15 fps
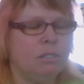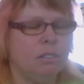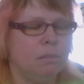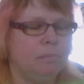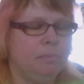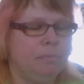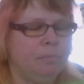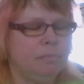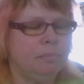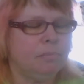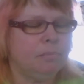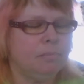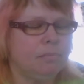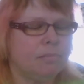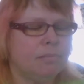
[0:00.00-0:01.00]
Trump.
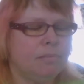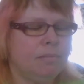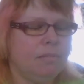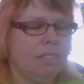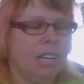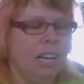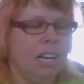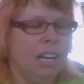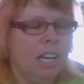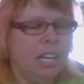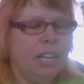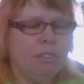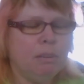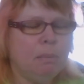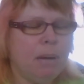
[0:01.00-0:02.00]

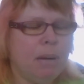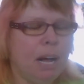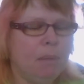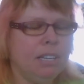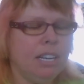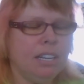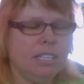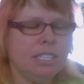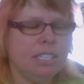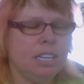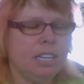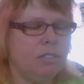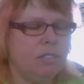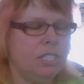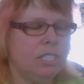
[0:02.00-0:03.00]
The Republicans
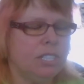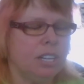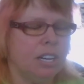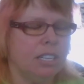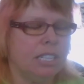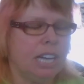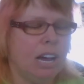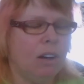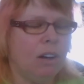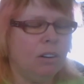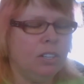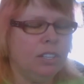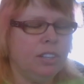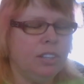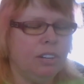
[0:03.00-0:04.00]
never discuss how
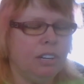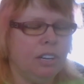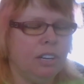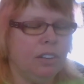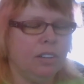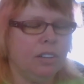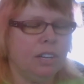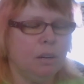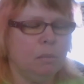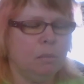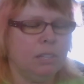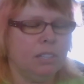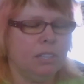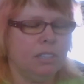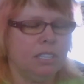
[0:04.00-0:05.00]
good their health care
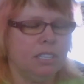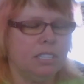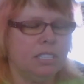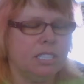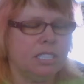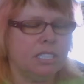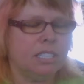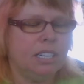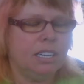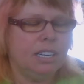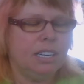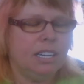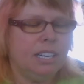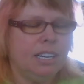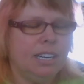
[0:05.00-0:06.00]
bill is,
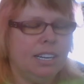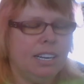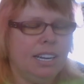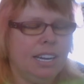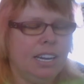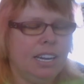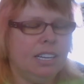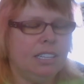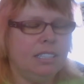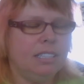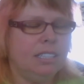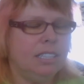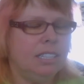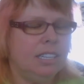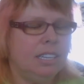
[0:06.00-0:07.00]
and
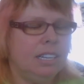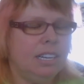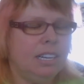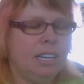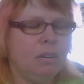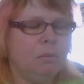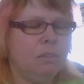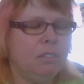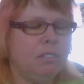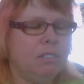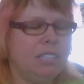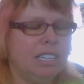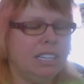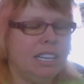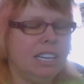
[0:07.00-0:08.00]
it will
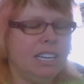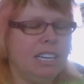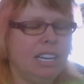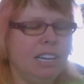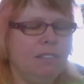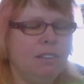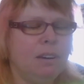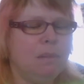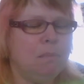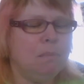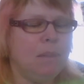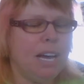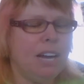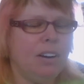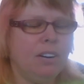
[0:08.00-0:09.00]
get even
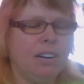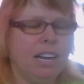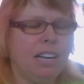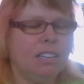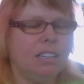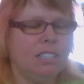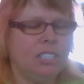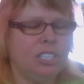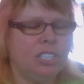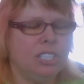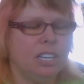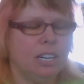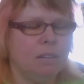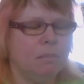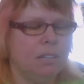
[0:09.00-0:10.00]
better at
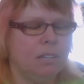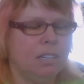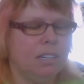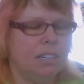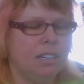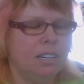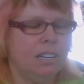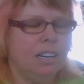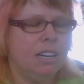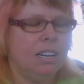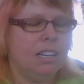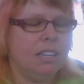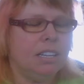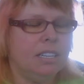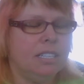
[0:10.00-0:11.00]
lunchtime.
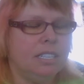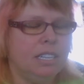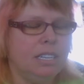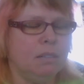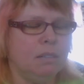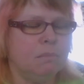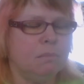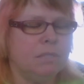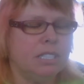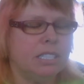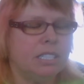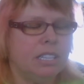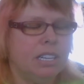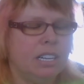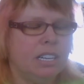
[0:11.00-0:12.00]
The Dems
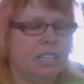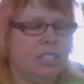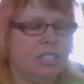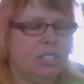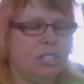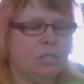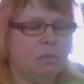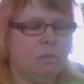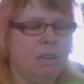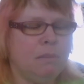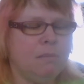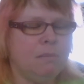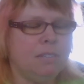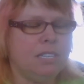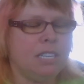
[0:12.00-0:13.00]

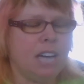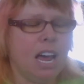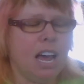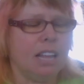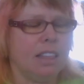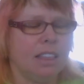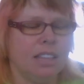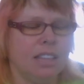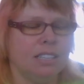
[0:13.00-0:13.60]
scream death